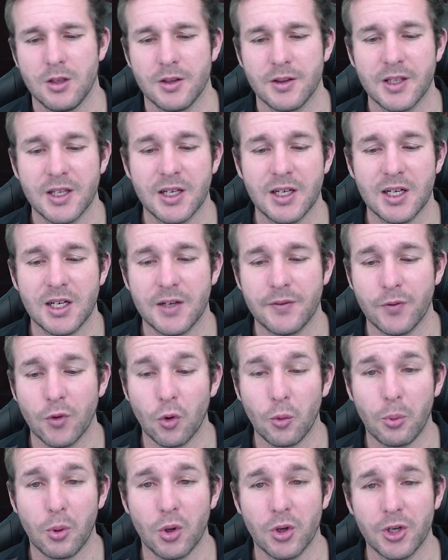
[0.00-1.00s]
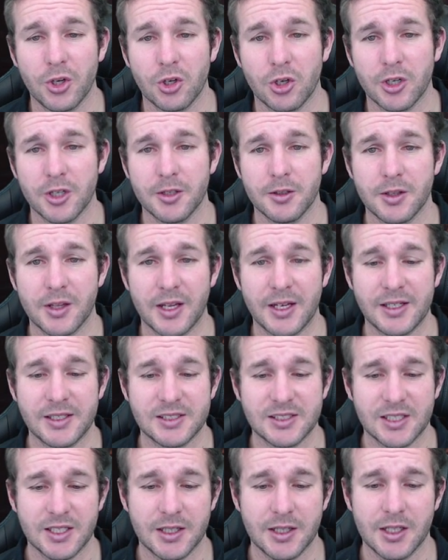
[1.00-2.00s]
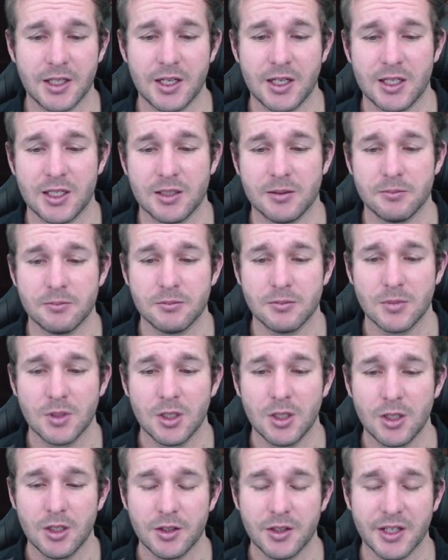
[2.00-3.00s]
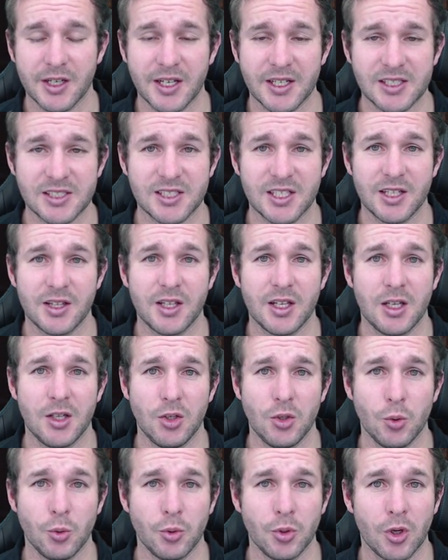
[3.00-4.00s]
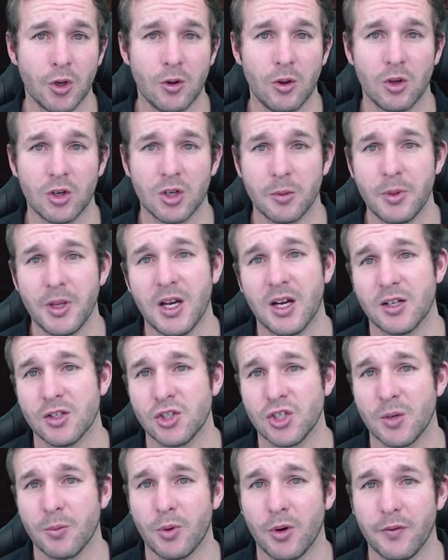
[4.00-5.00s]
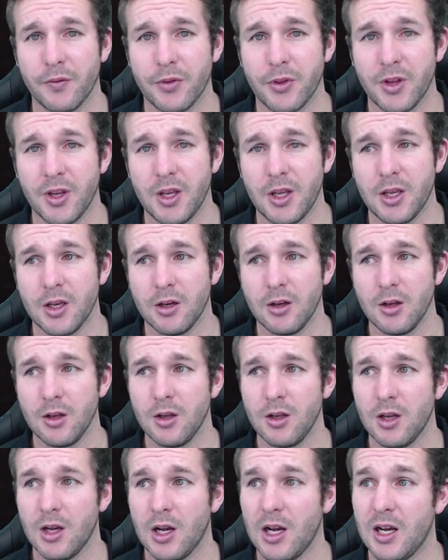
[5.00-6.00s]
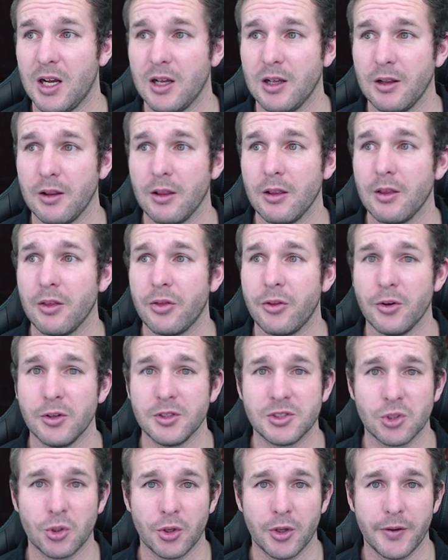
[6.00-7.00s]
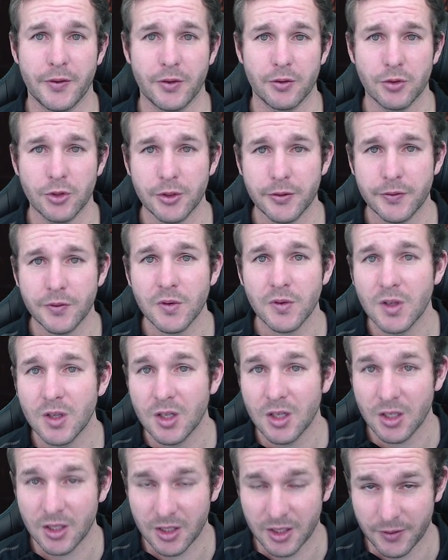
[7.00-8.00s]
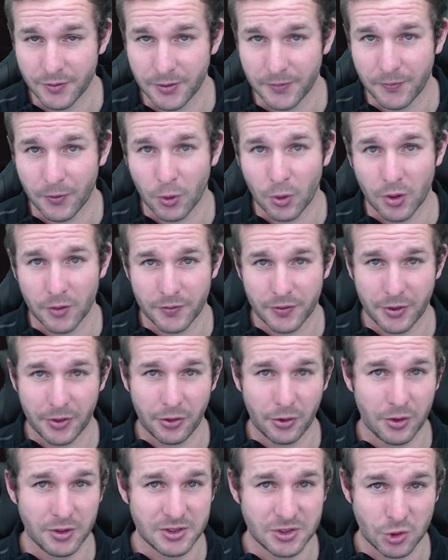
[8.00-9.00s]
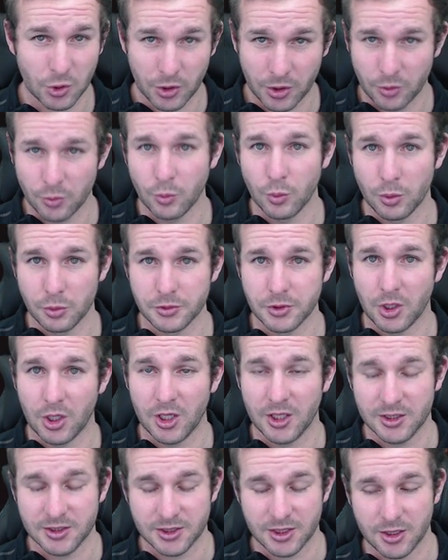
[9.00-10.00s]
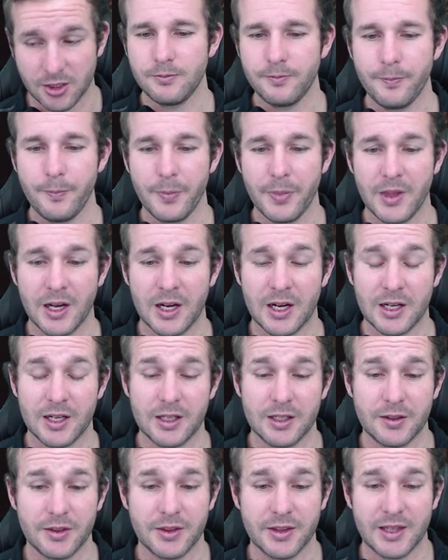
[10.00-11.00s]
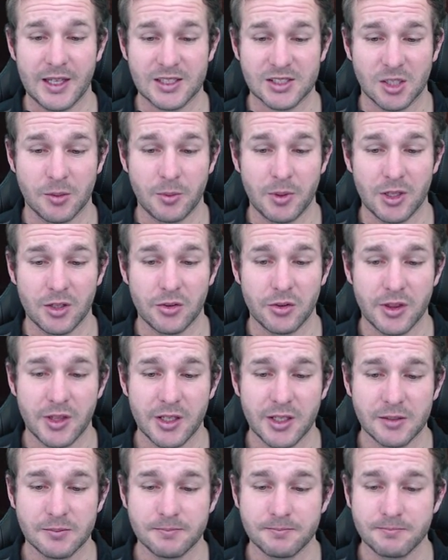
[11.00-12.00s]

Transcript: Then 4.9, they said that Nikita said that you'll no longer be able to jump off the 3rd story of a roof. If you fall off the 3rd story, you will die. So that's going to be a good thing.